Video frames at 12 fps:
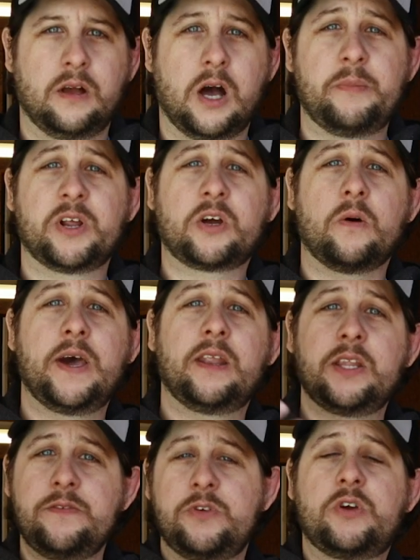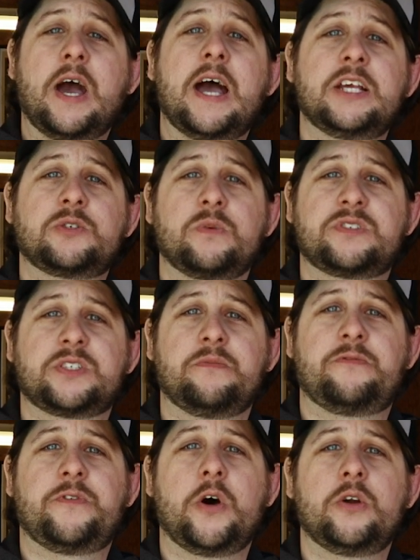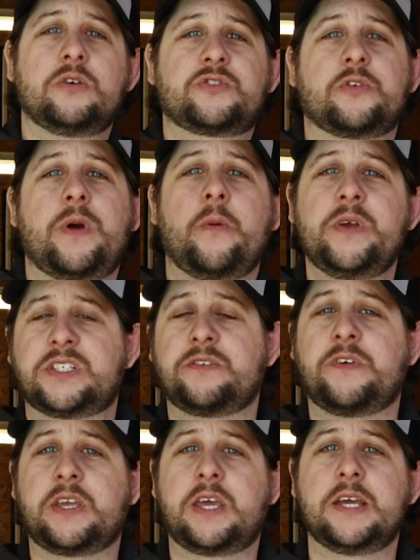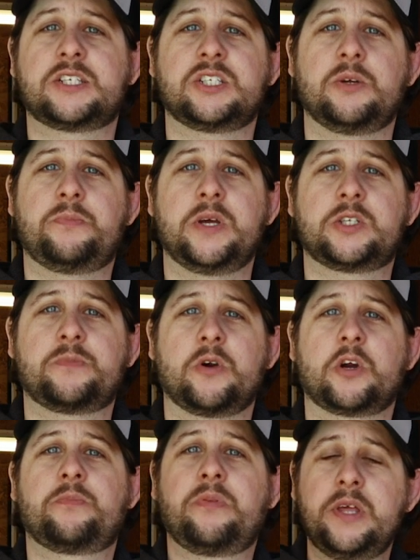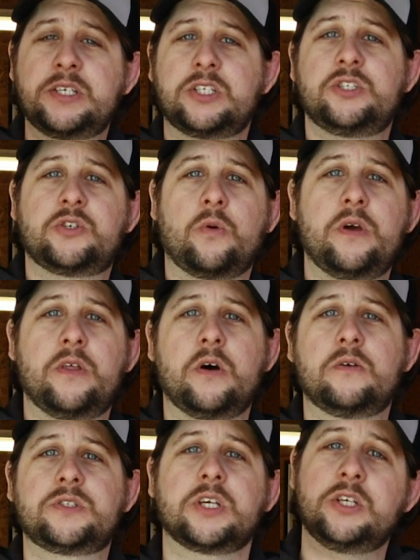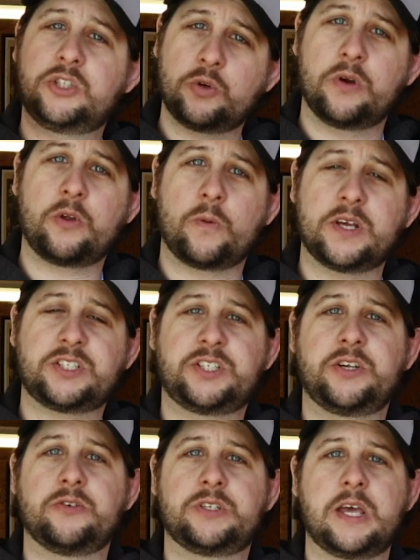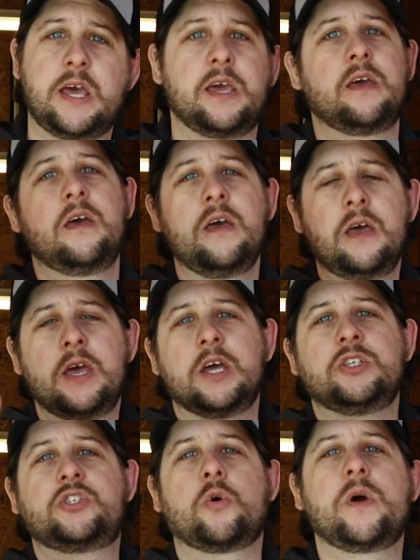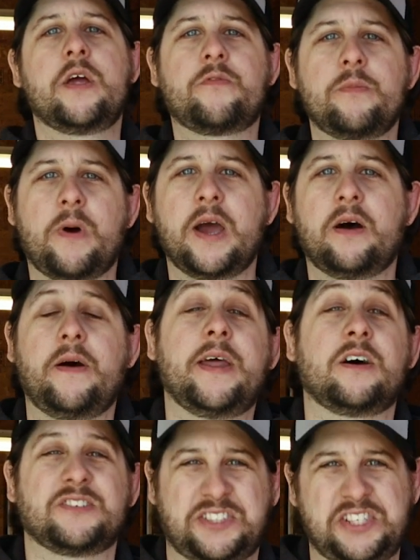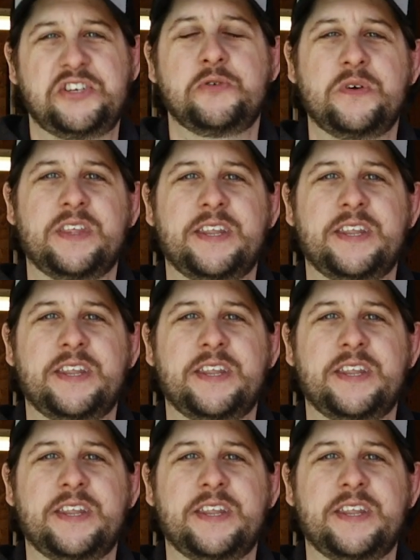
I'm gonna go ahead and leave you guys with some photos from my recent vacation to Pittsburgh. Please enjoy those. Enjoy the rest of your day. Enjoy every mile, and I'll see you in the